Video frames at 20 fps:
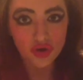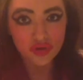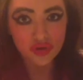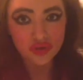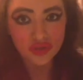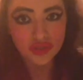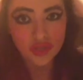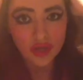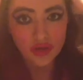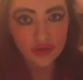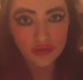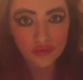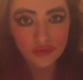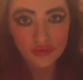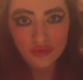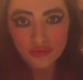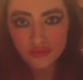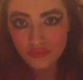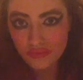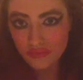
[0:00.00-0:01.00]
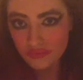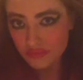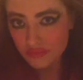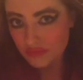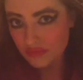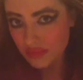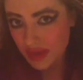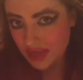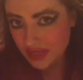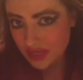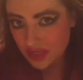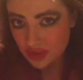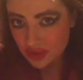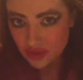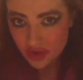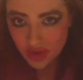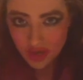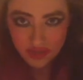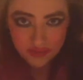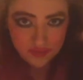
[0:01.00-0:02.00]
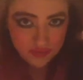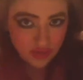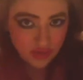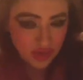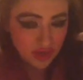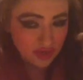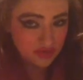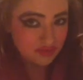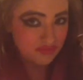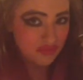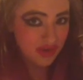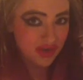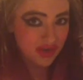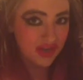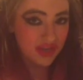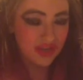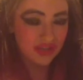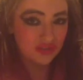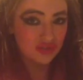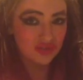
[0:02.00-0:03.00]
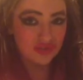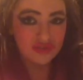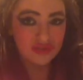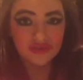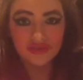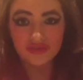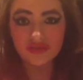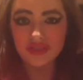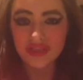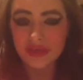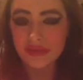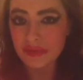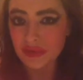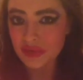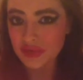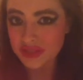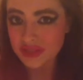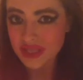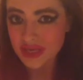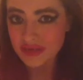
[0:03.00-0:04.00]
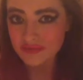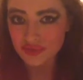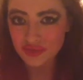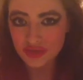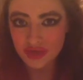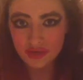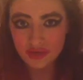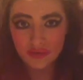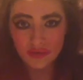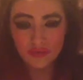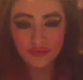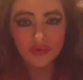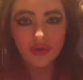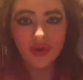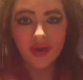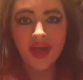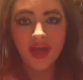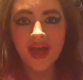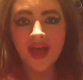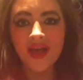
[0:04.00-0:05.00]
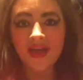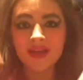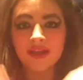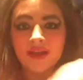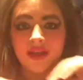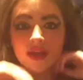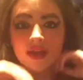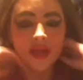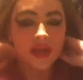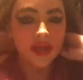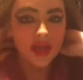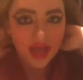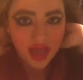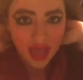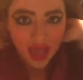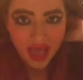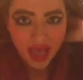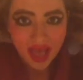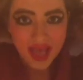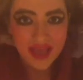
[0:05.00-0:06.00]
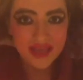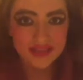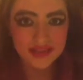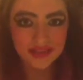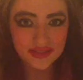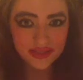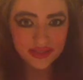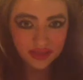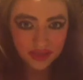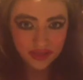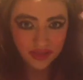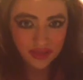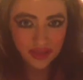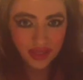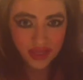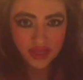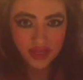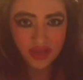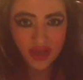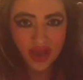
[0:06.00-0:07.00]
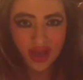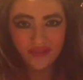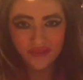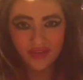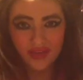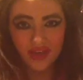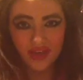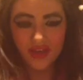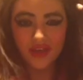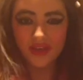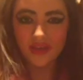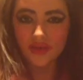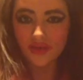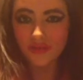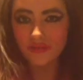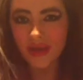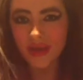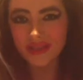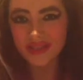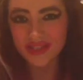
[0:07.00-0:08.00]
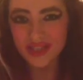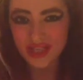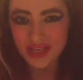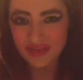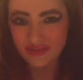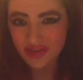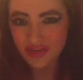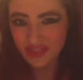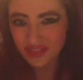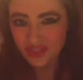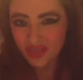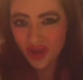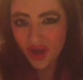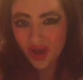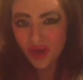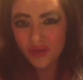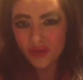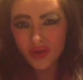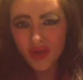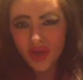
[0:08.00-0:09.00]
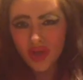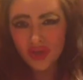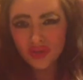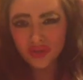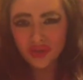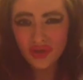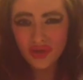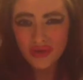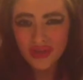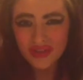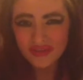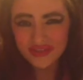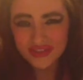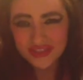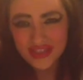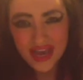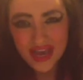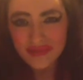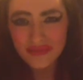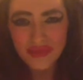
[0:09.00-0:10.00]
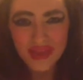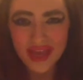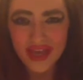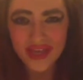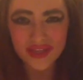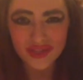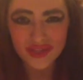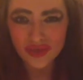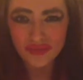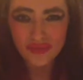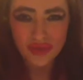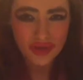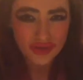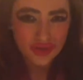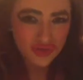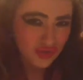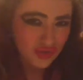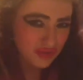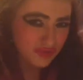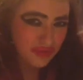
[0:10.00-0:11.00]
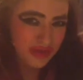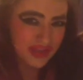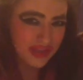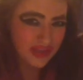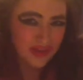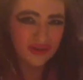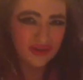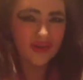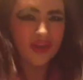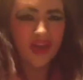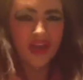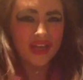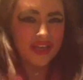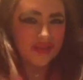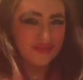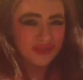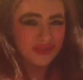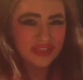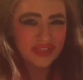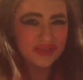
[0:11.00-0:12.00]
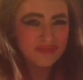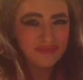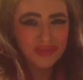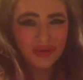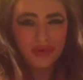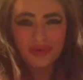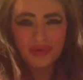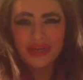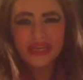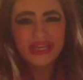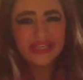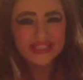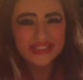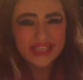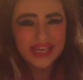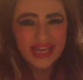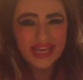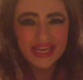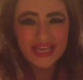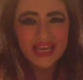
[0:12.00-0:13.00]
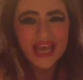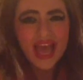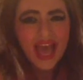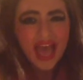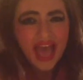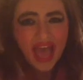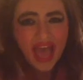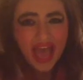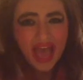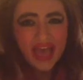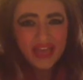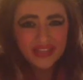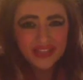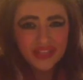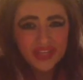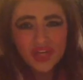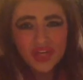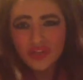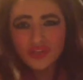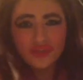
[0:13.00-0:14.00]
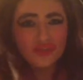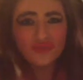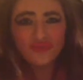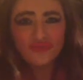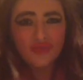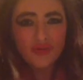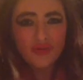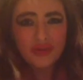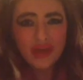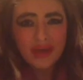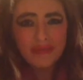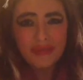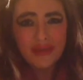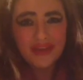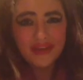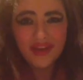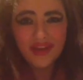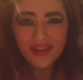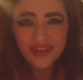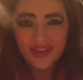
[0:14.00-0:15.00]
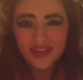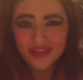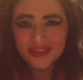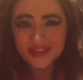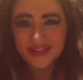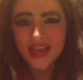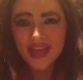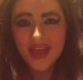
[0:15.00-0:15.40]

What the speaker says: So make it look like you've got loads of money and just sip on the same drink all night, and there you have it. You're basically ready to go. Don't even tame the hair too much, just make it look like it was simple and easy and you just rolled out of bed like this.